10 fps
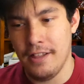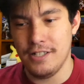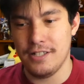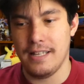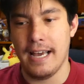than
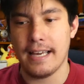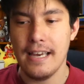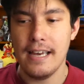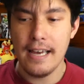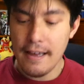just like
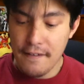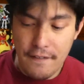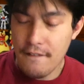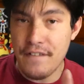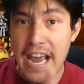
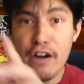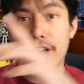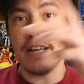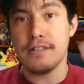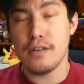
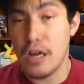variant,